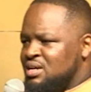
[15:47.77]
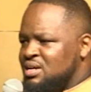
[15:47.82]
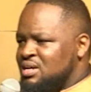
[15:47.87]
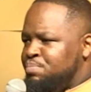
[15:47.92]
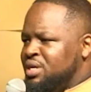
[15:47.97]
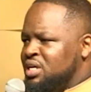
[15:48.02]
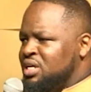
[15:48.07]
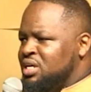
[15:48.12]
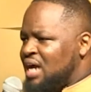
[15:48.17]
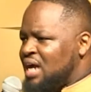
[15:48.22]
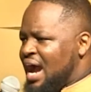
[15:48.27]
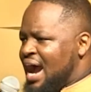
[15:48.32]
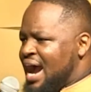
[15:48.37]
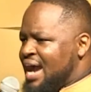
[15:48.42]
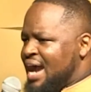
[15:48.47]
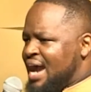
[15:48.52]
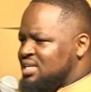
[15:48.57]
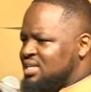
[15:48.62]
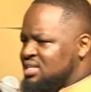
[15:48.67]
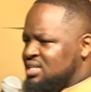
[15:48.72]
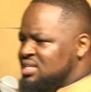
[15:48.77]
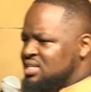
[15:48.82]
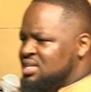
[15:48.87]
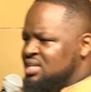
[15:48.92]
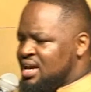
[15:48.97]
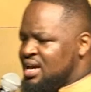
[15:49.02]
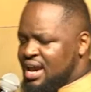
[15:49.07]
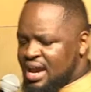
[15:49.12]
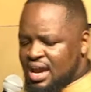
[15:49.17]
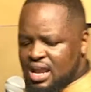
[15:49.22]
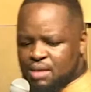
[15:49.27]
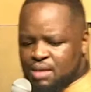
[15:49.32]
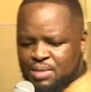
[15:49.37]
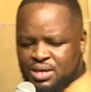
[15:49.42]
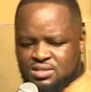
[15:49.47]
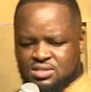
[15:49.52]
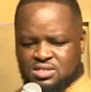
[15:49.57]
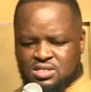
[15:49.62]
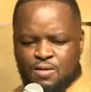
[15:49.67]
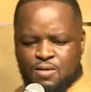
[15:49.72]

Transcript: P-I-E element.